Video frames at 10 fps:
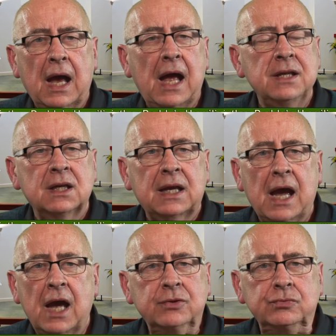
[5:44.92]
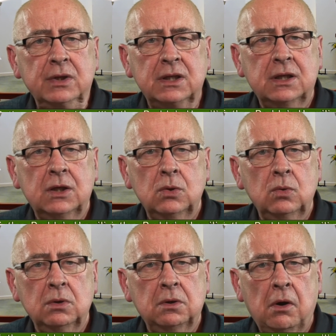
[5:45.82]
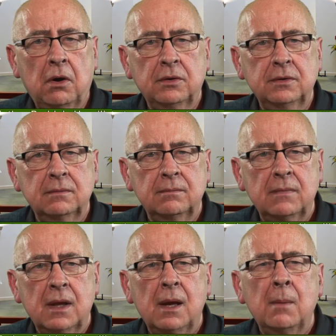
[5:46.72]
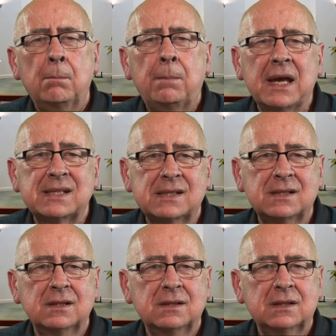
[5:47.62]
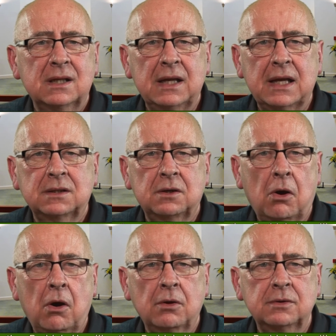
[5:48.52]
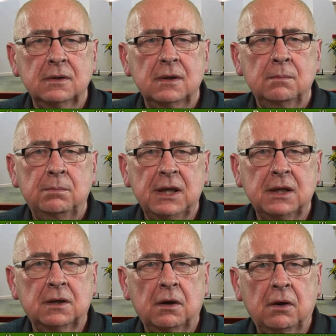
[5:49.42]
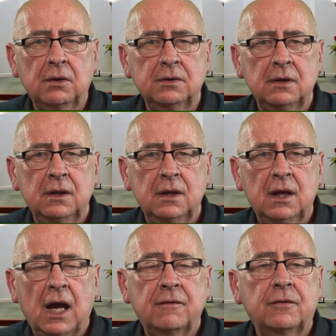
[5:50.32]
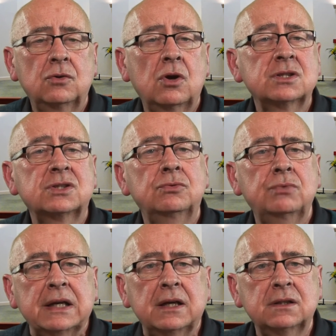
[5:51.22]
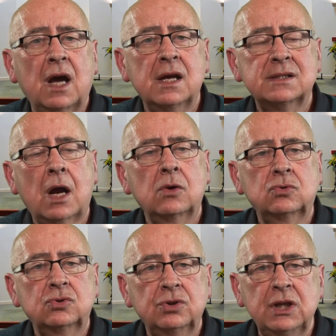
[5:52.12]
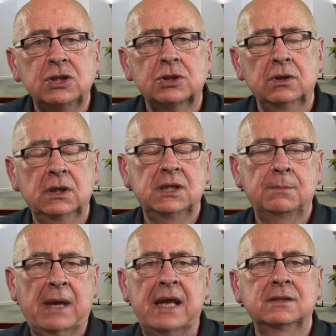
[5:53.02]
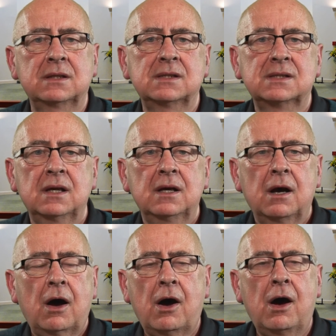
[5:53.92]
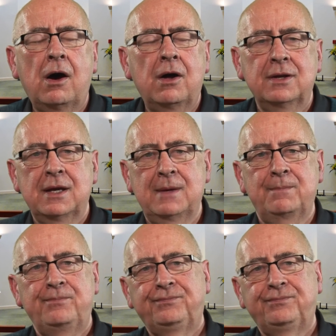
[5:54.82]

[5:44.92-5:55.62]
And you can't ridicule God. Best to let God be God, and for us to recognize our creaturely dependence on Him.